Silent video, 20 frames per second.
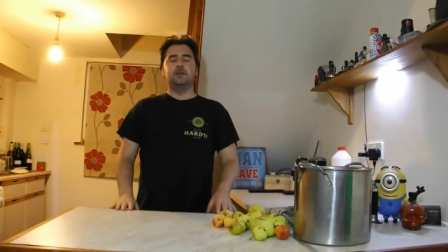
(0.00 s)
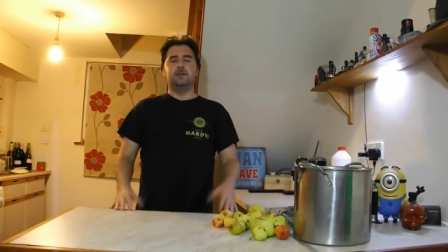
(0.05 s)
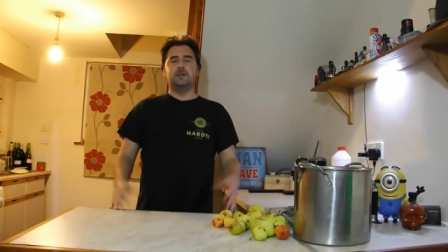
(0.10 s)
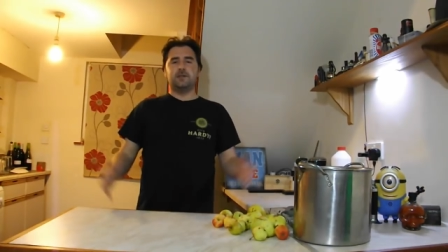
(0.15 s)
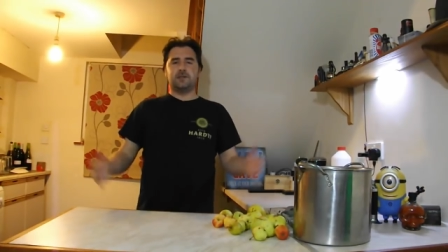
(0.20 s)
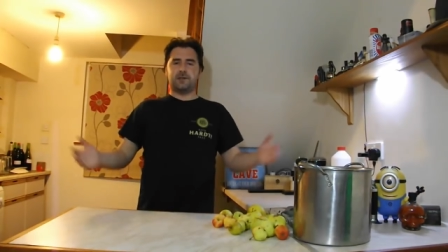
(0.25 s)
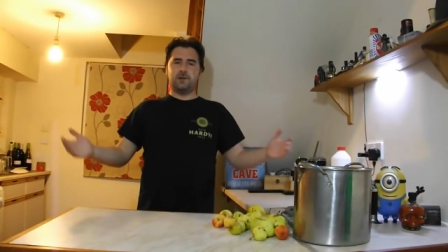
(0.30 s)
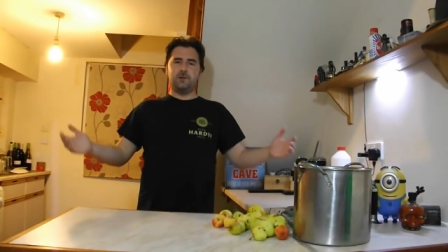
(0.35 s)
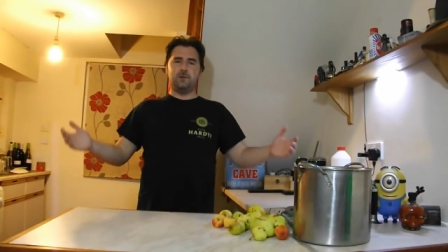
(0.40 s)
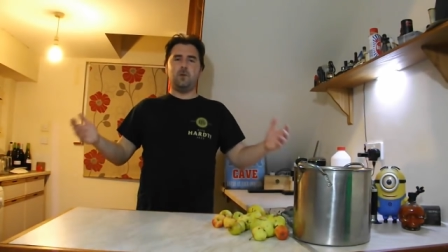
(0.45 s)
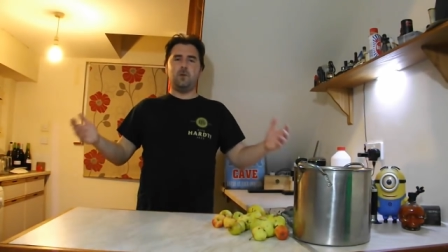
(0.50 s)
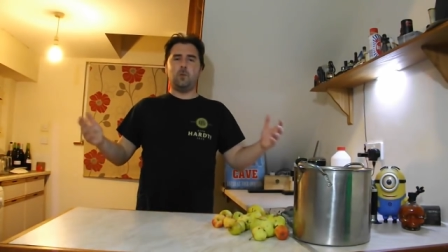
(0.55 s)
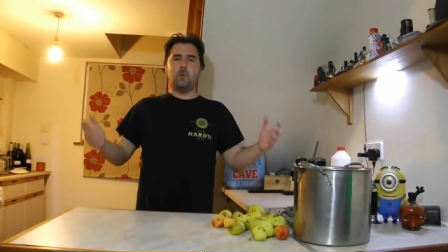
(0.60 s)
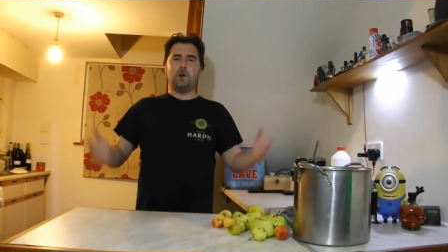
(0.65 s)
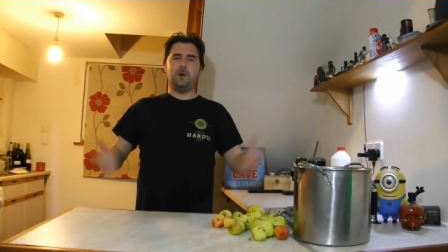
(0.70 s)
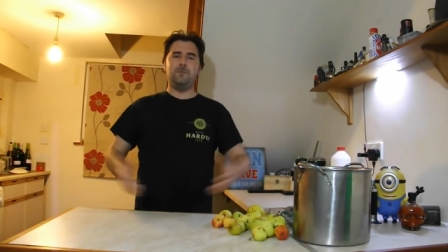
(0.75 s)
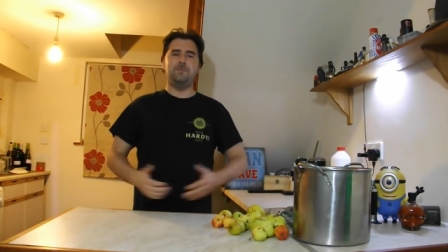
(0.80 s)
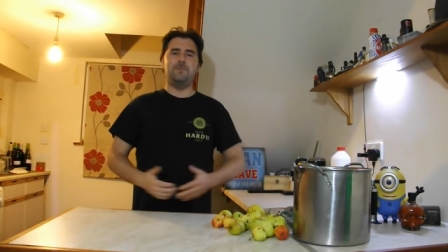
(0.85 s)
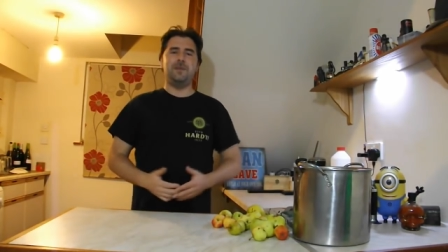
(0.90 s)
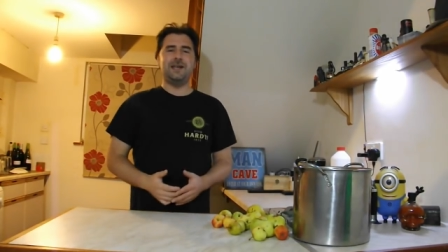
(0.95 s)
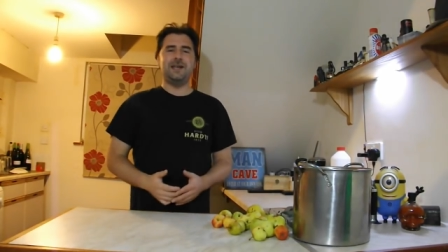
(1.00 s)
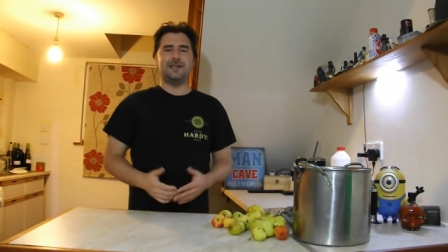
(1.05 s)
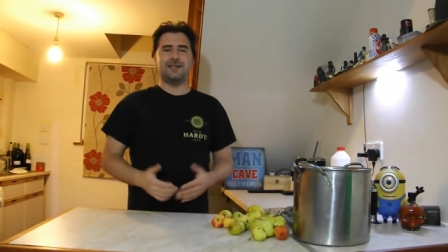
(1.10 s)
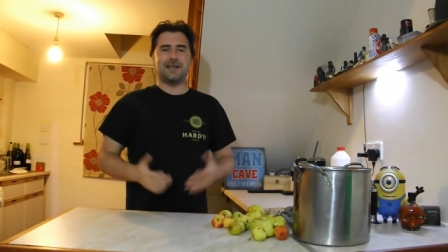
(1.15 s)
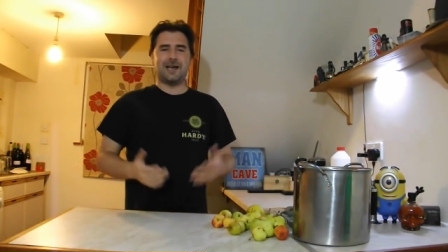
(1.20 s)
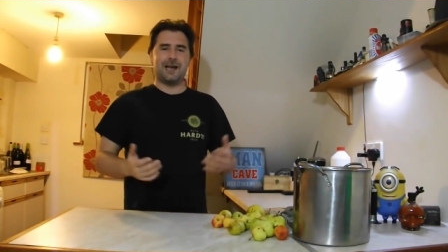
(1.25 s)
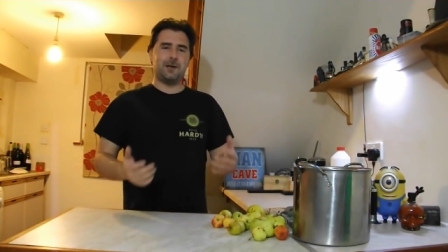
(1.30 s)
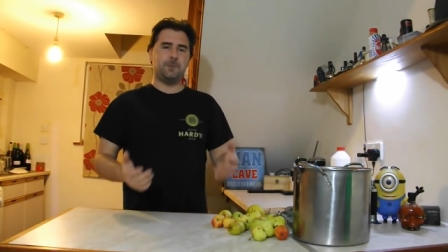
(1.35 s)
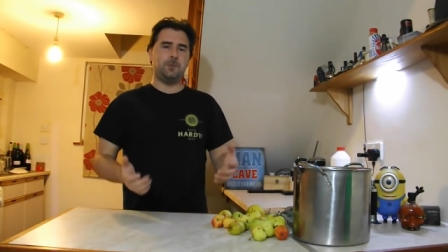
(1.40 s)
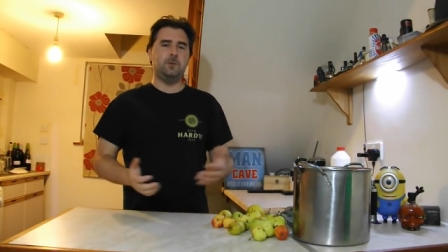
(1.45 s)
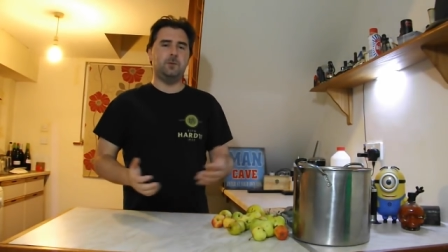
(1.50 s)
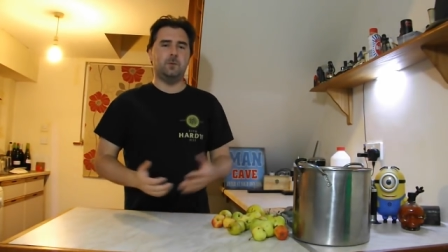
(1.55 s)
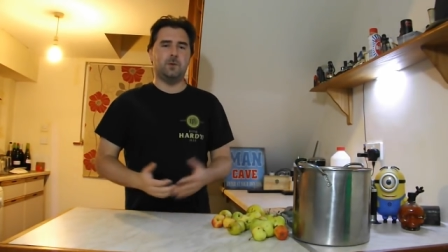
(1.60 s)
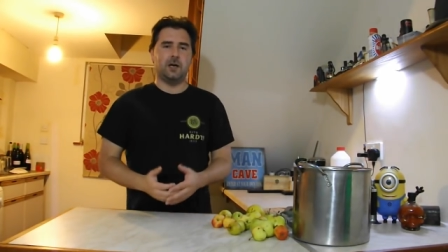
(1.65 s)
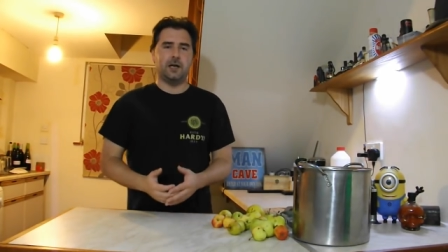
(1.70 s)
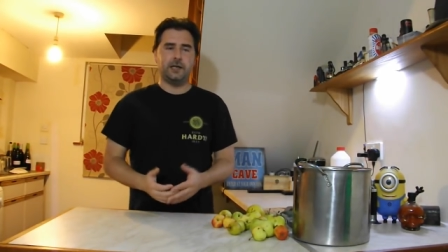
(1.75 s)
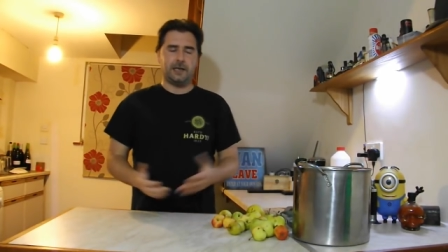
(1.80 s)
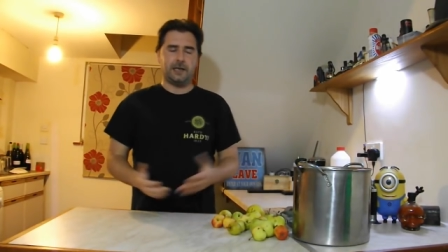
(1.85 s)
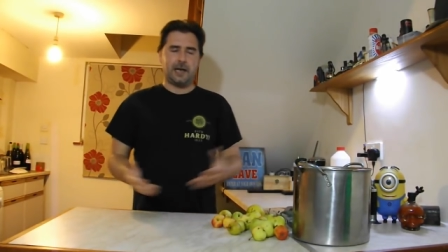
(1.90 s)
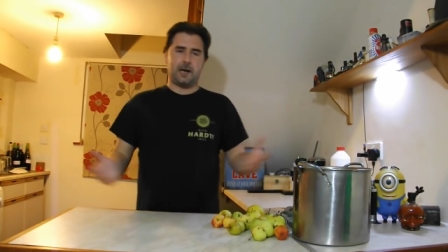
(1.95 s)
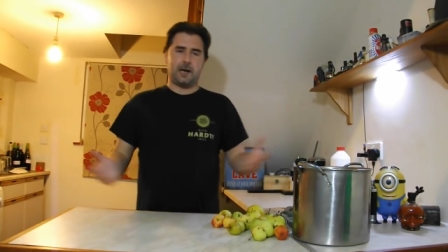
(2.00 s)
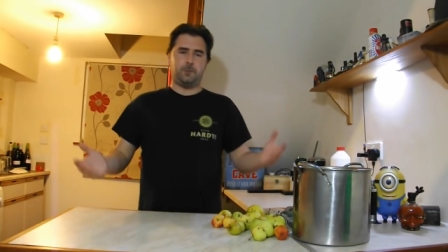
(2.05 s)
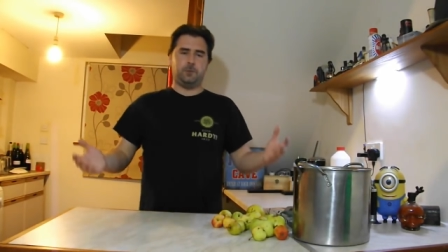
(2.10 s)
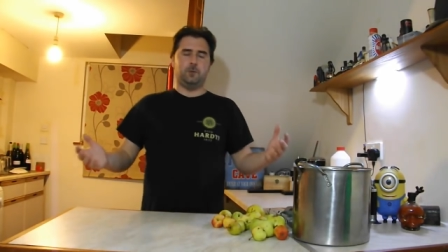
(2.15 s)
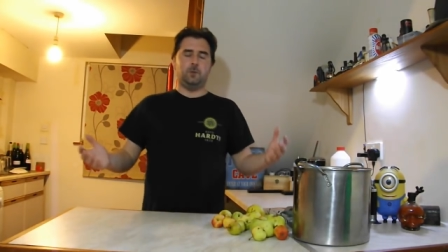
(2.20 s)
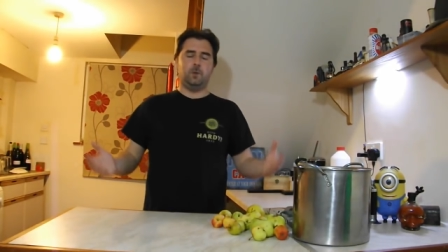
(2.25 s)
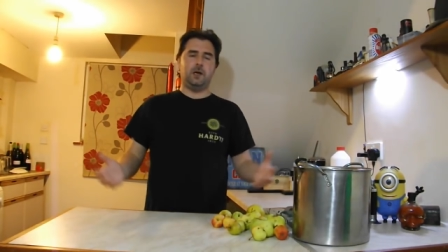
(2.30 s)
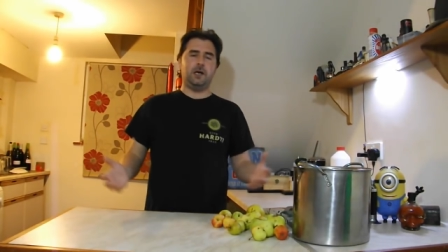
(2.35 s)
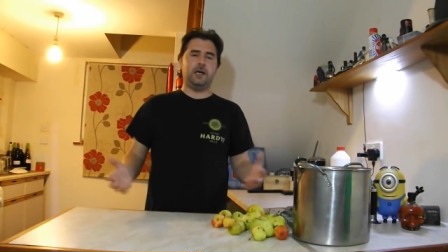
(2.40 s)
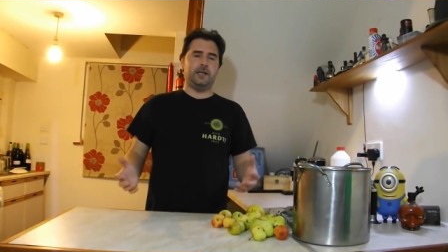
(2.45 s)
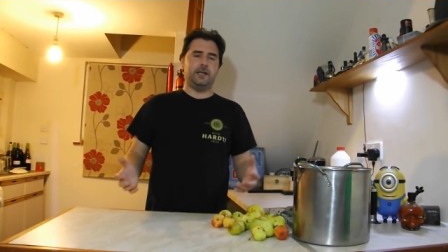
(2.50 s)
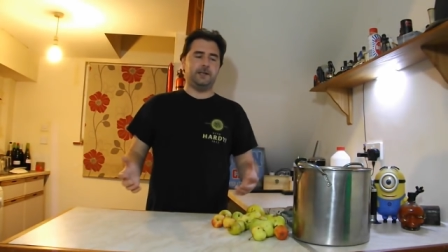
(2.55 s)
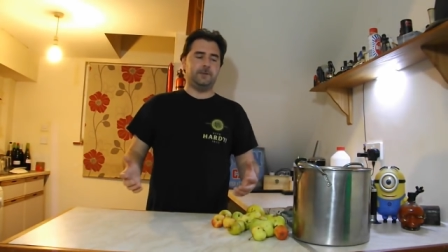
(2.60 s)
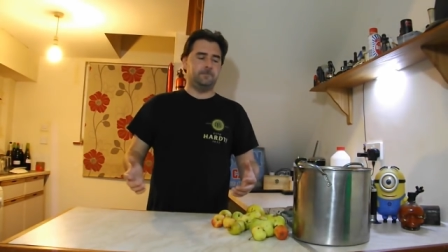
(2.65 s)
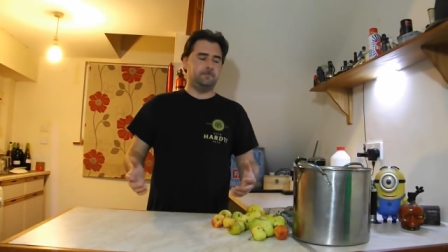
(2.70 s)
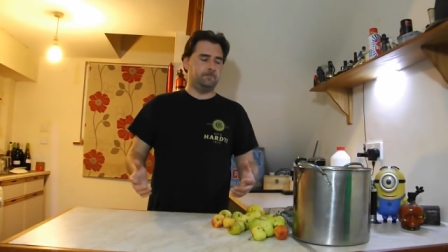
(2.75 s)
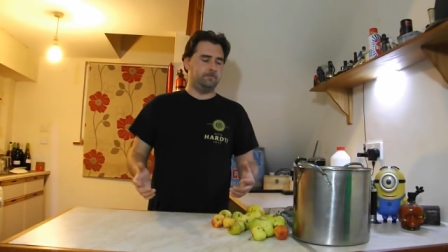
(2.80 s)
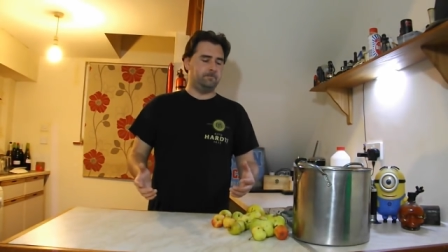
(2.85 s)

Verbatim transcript: So what makes apple wine apple wine?